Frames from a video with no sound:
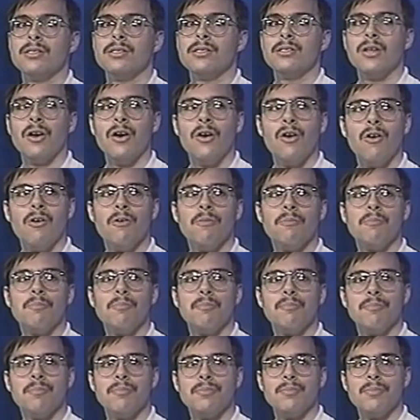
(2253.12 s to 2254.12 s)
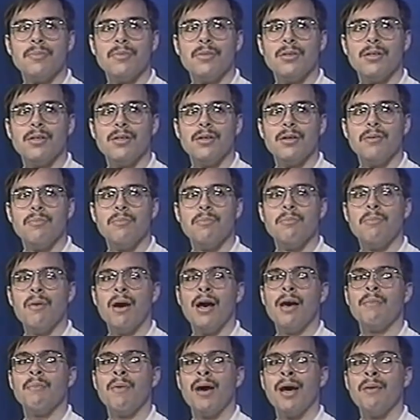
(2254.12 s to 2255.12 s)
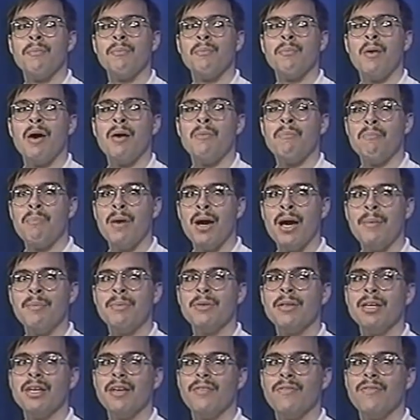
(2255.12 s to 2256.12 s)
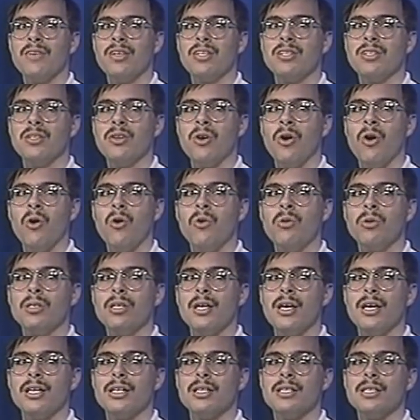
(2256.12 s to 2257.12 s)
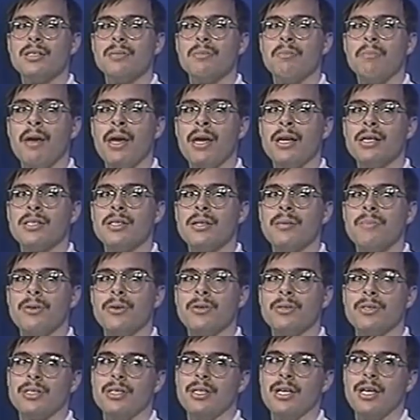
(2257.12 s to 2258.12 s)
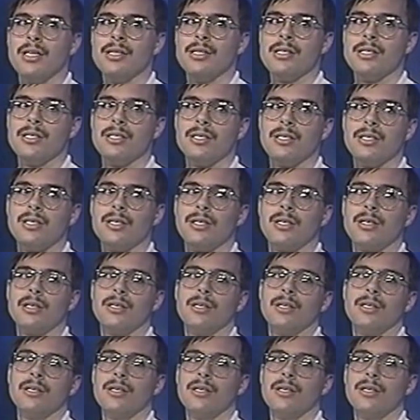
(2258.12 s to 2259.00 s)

So my belief is coal dust makes the most sense.